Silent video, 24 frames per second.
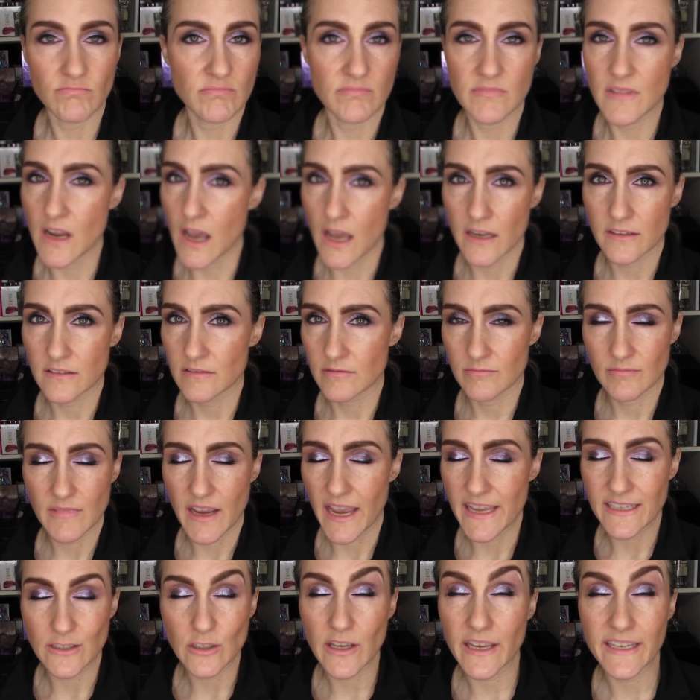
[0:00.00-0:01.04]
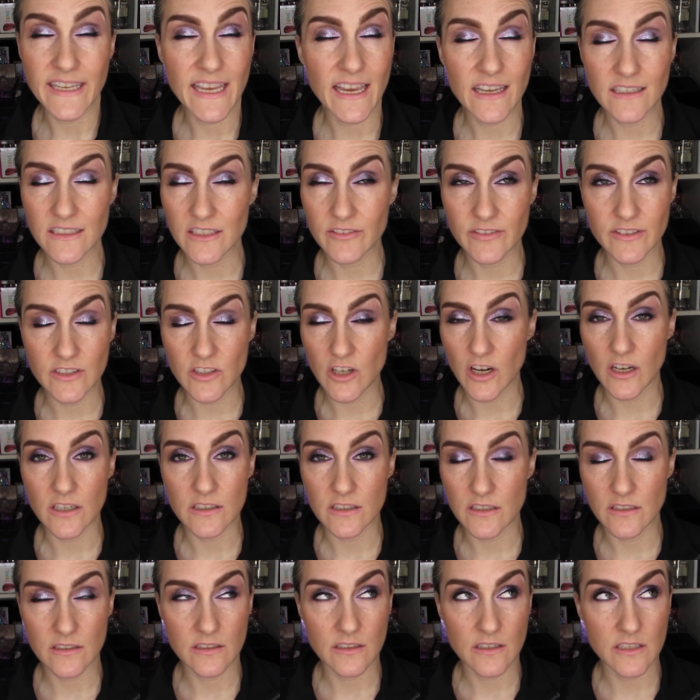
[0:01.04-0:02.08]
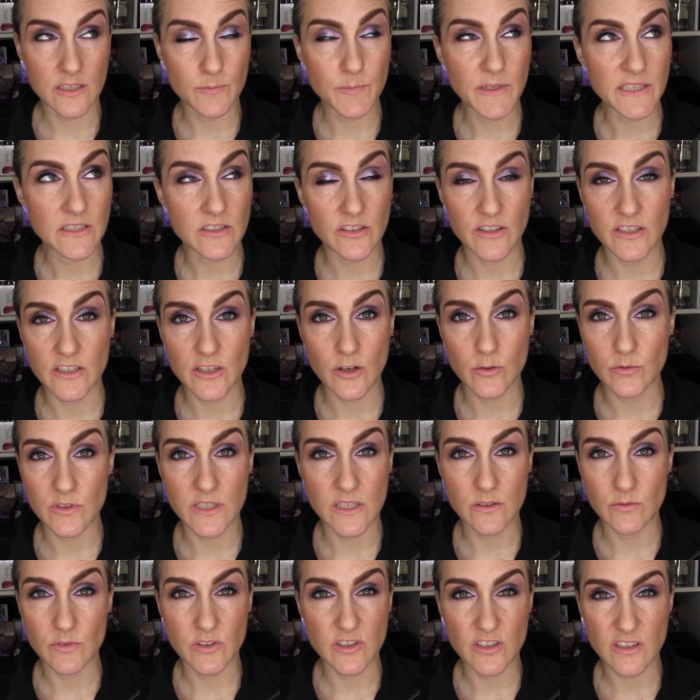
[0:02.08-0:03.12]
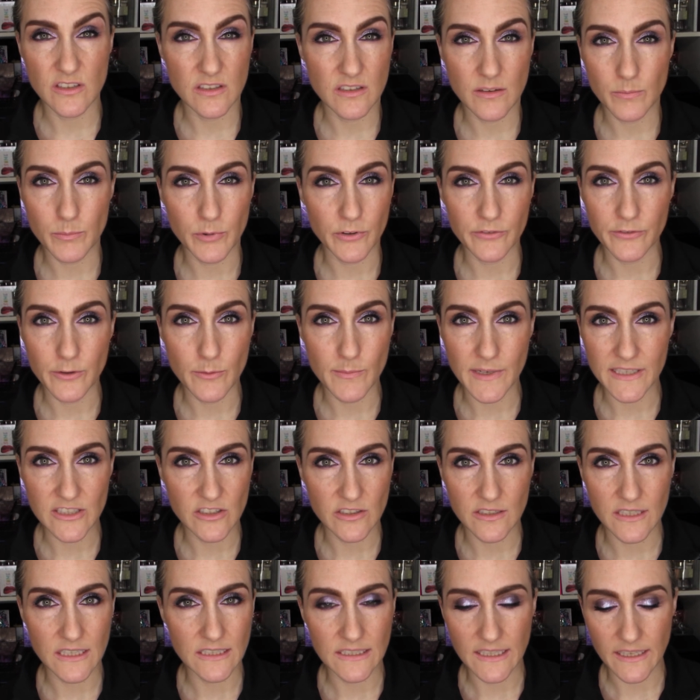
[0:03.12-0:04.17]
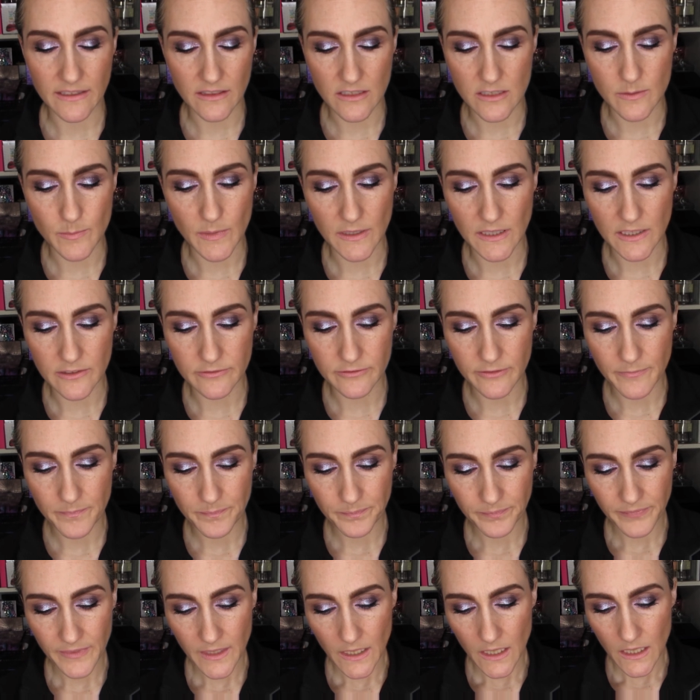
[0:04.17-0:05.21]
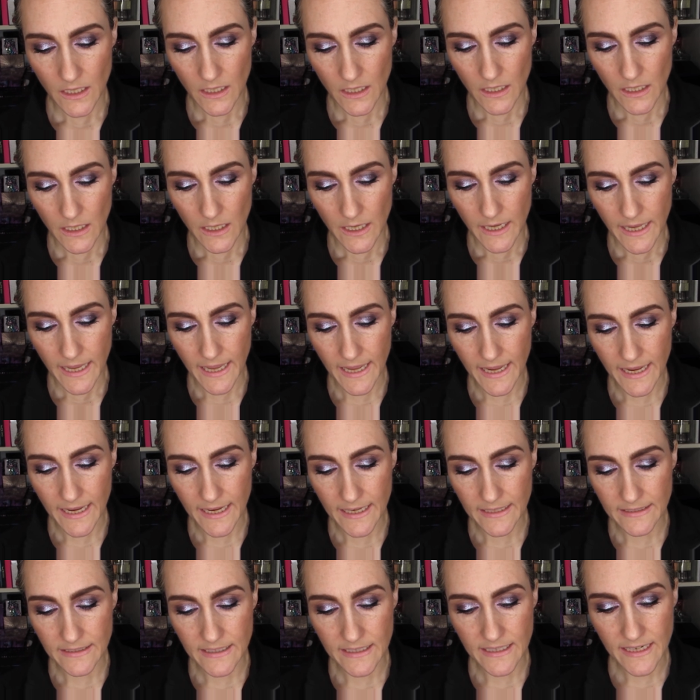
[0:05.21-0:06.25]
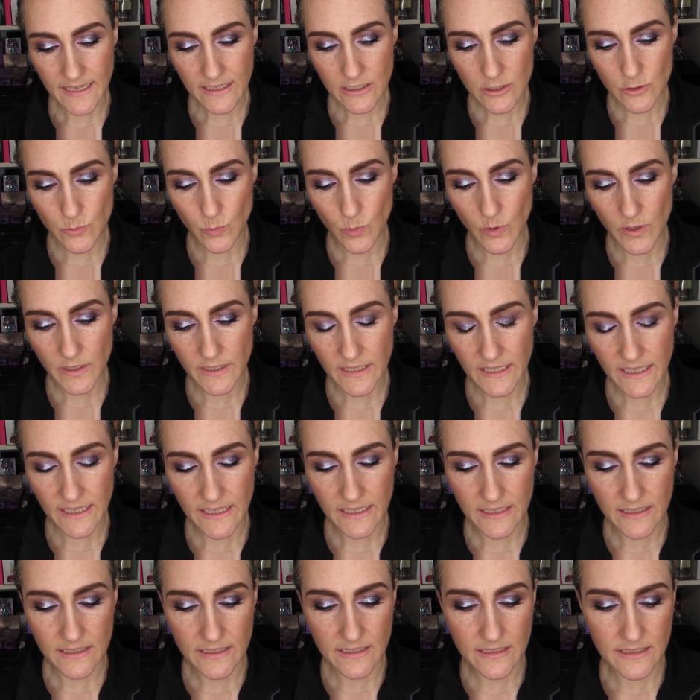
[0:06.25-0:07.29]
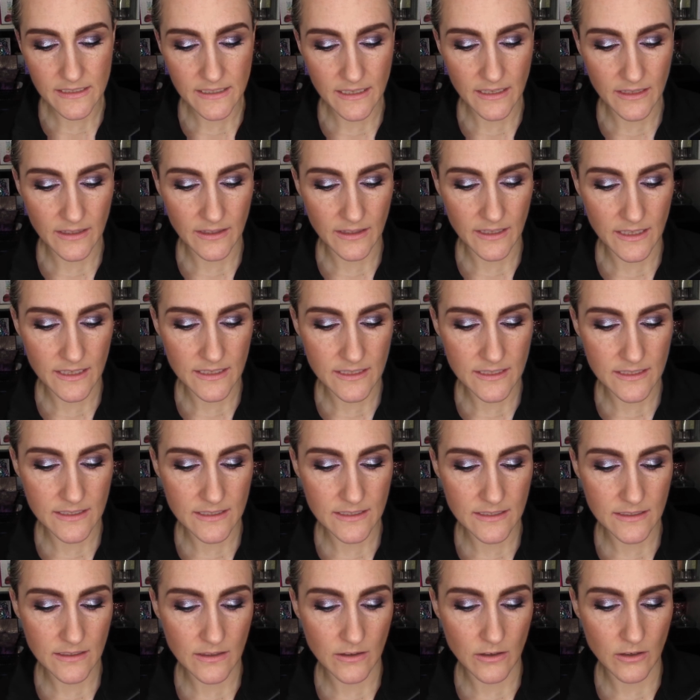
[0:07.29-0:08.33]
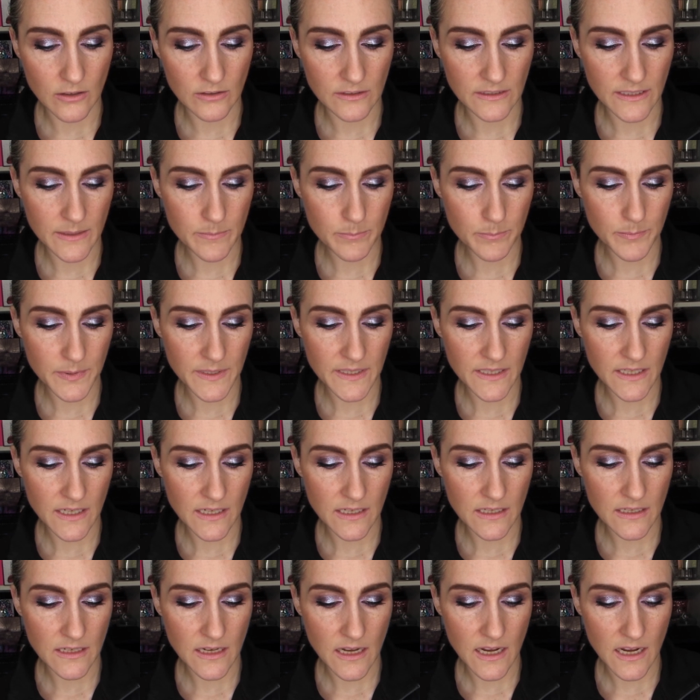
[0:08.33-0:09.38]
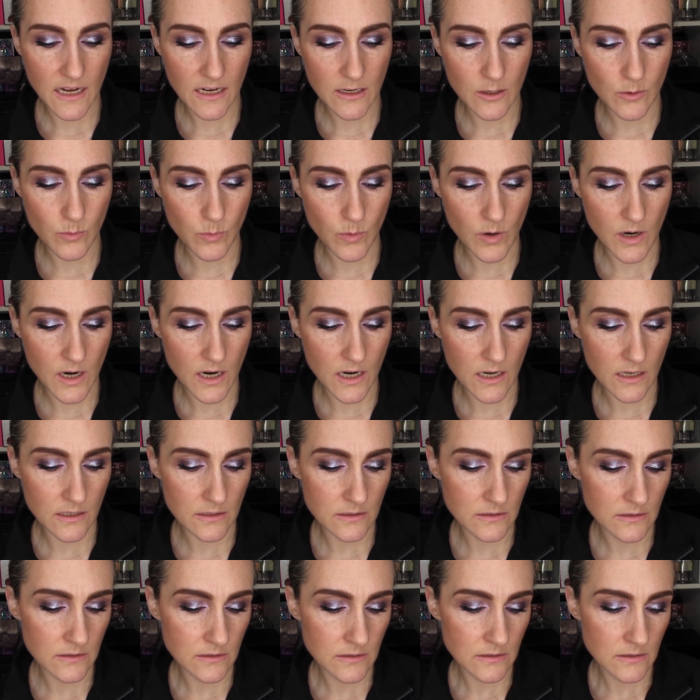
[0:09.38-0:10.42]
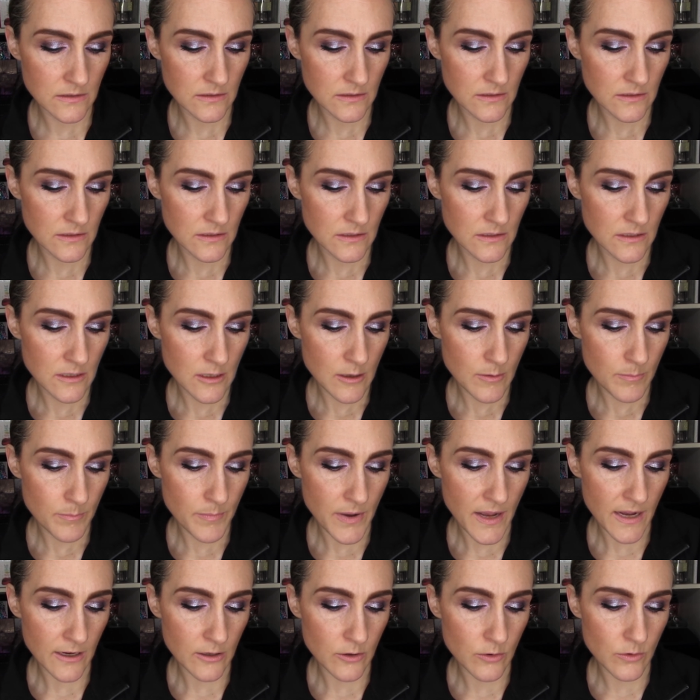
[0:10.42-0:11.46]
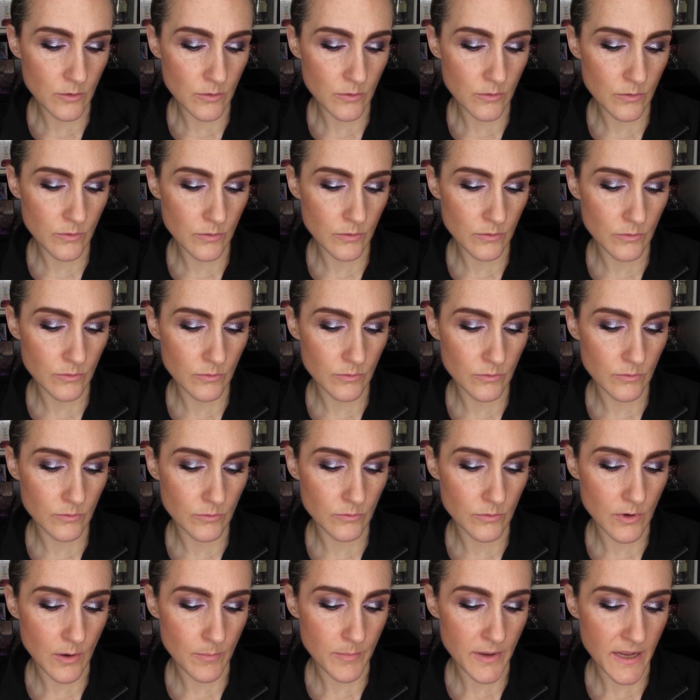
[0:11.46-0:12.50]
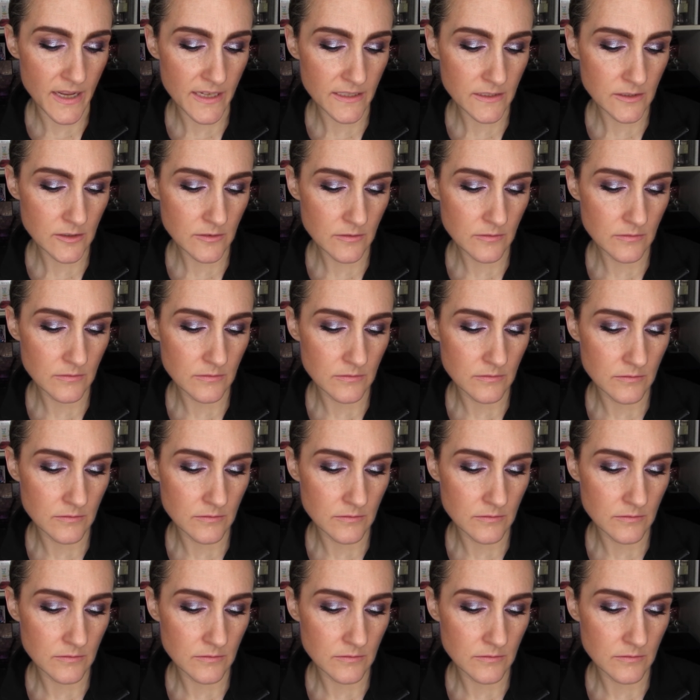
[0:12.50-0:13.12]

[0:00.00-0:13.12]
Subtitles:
I can't even speak to the notes. It was just a perfume. I just didn't like the smell of it. And the next one is this Olympia Aqua Paco Rabanne.